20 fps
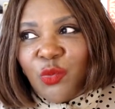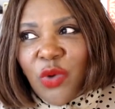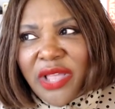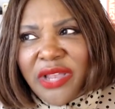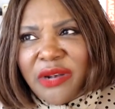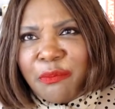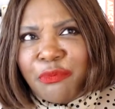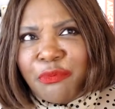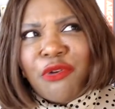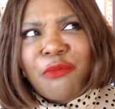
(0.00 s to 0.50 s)

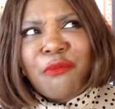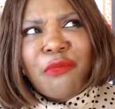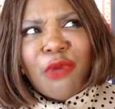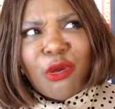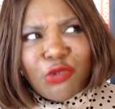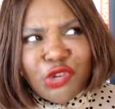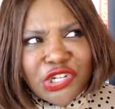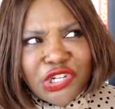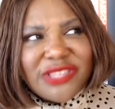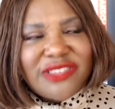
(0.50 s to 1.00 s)
what
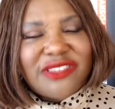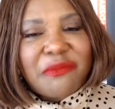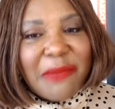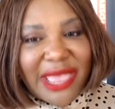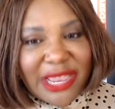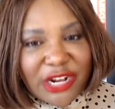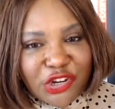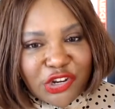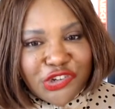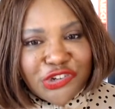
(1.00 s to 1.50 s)

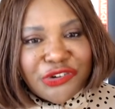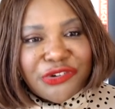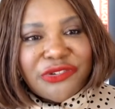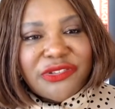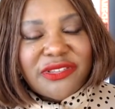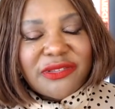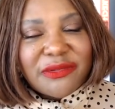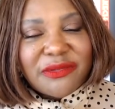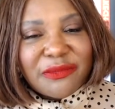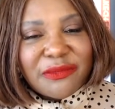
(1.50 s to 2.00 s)
promotions
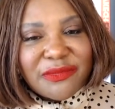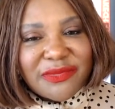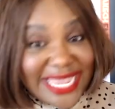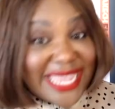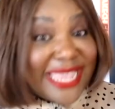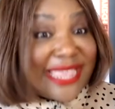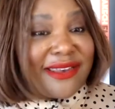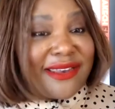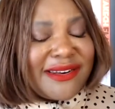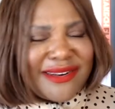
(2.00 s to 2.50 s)
manager
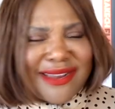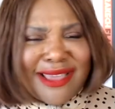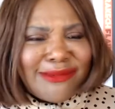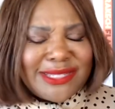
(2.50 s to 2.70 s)
did.